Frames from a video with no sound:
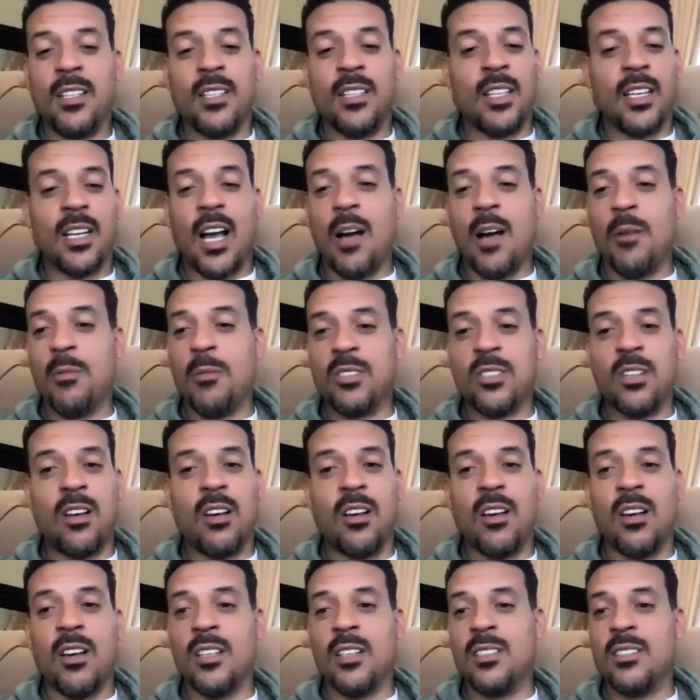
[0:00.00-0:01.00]
Like, I was
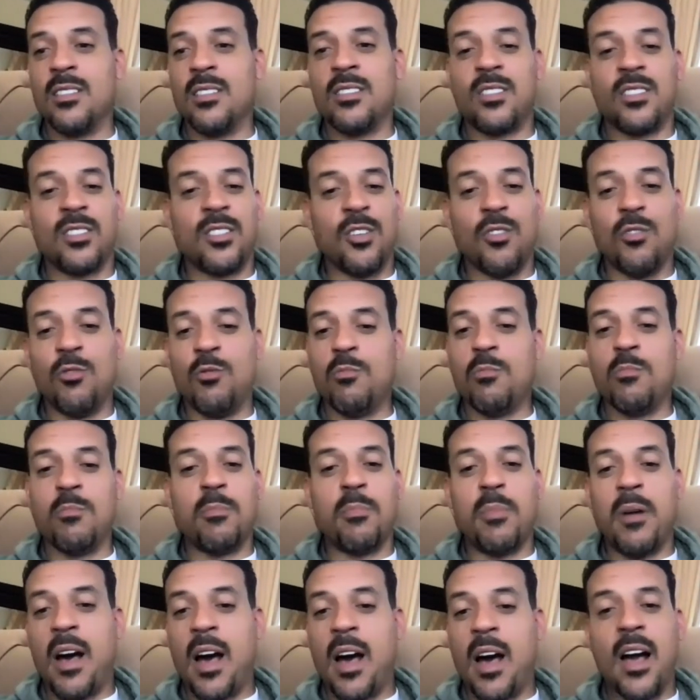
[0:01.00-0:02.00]
on Snoop,
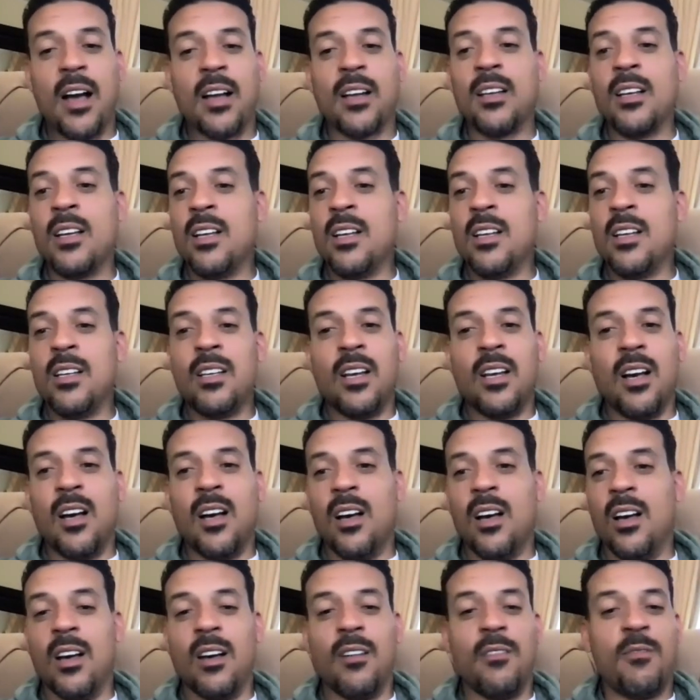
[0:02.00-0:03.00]
Pac,
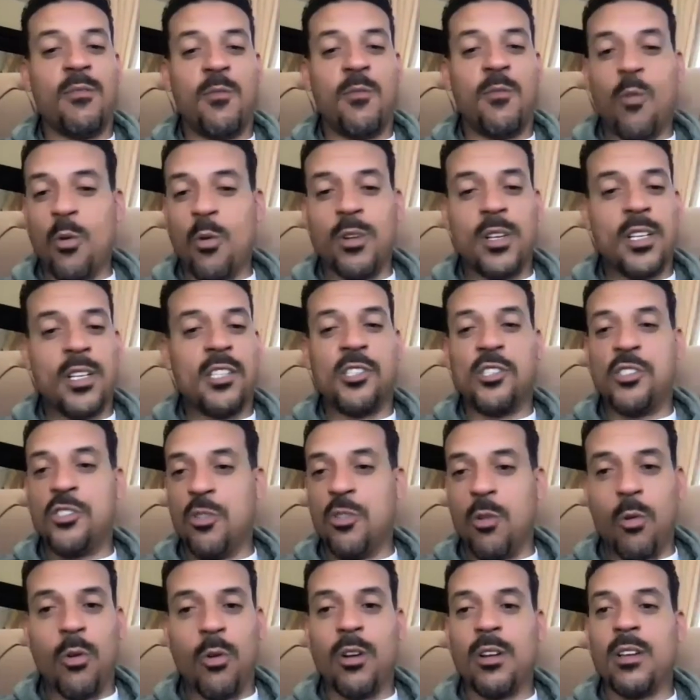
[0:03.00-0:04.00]
40
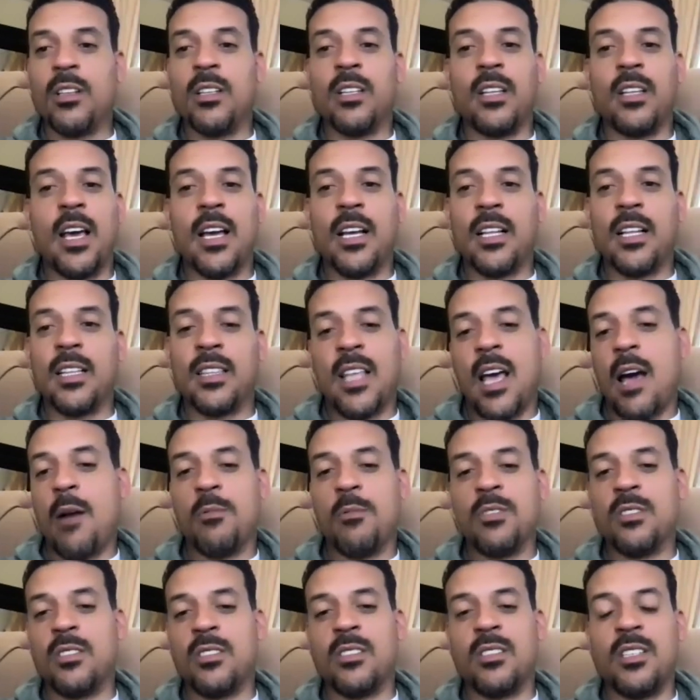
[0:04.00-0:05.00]
Short. Like, that
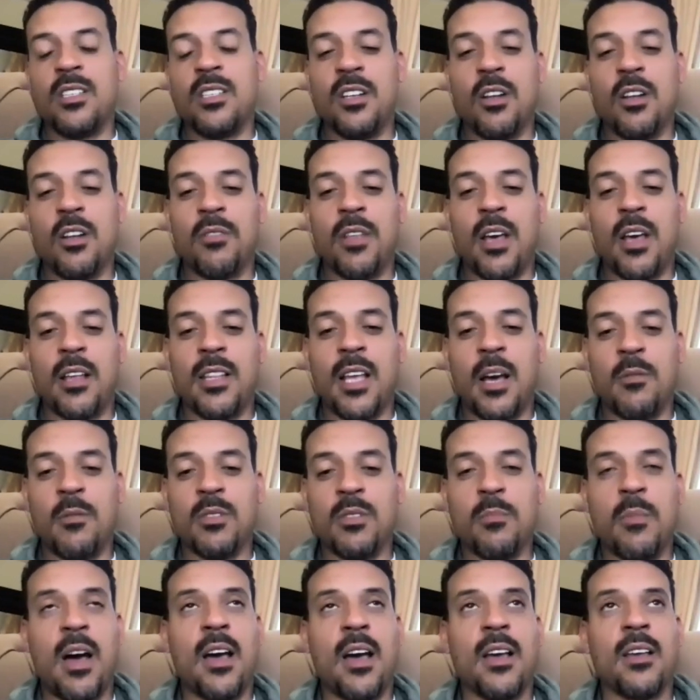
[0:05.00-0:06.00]
was, you know, that
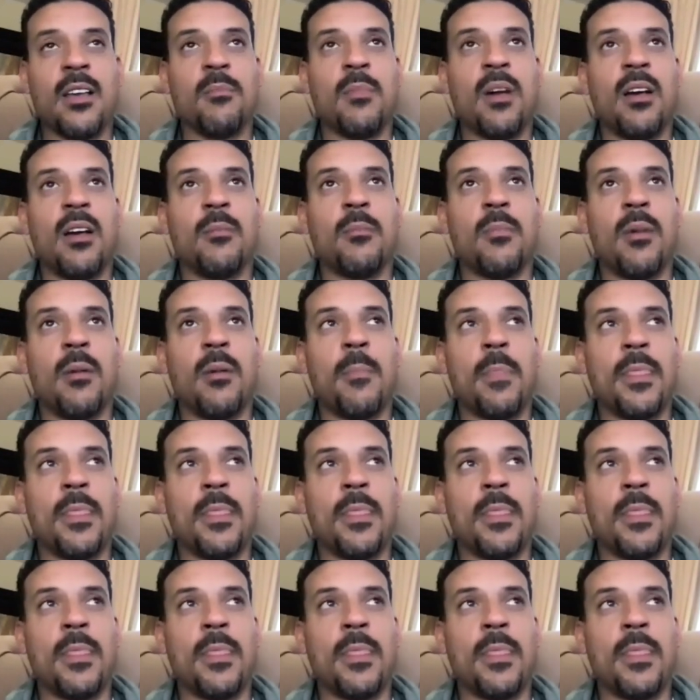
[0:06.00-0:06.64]
was my you know.